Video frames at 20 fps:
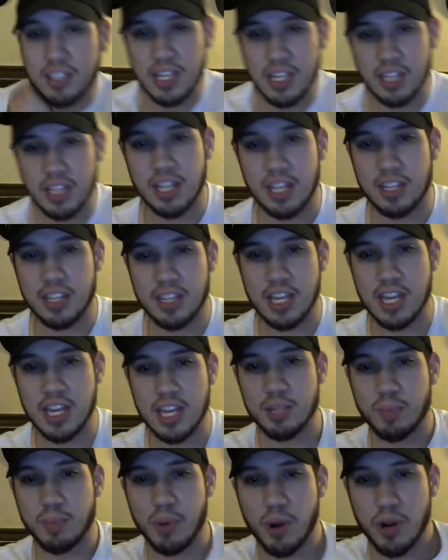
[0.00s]
think that
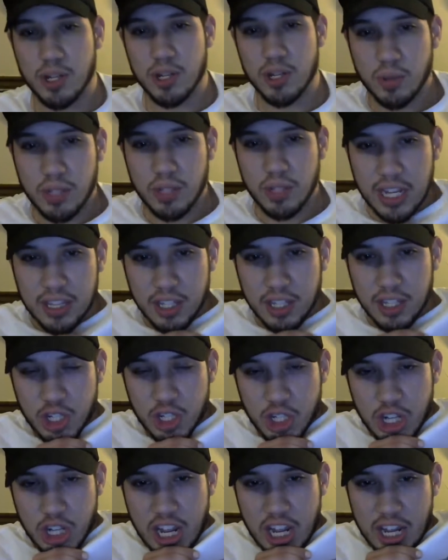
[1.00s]
these boards were like the
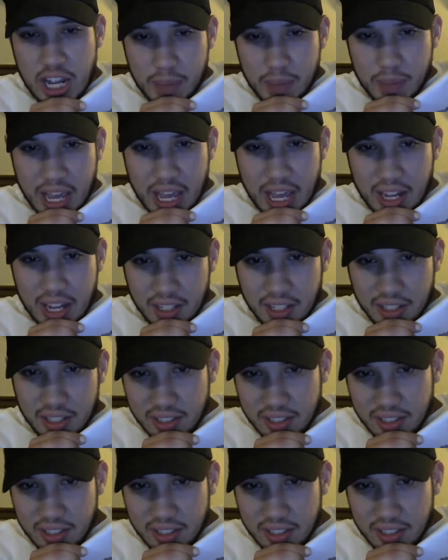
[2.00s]
shit, man.